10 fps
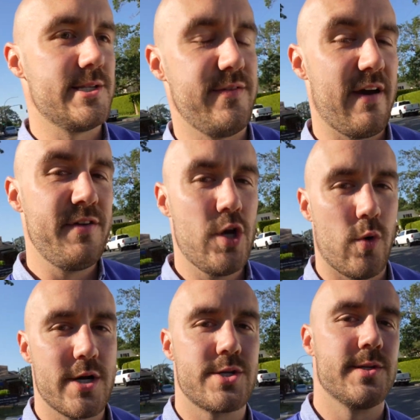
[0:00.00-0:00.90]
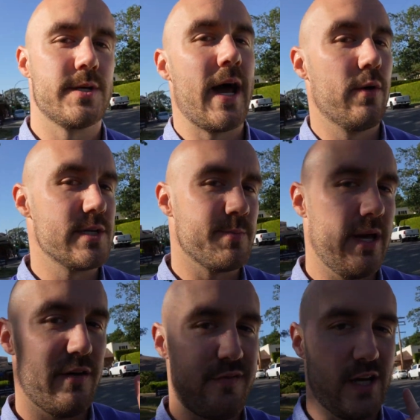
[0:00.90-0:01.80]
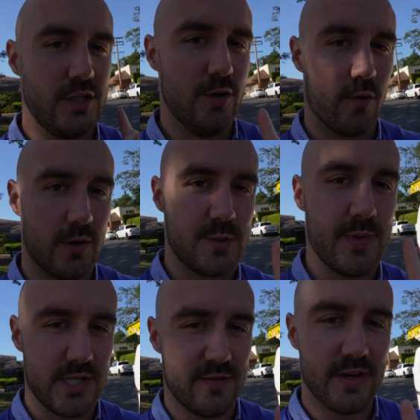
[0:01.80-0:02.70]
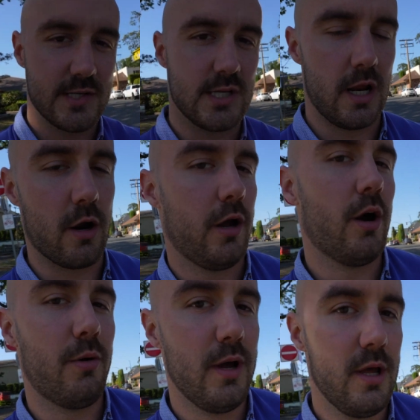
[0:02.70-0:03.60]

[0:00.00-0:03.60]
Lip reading: If you have any questions on how this might affect your specific scenario,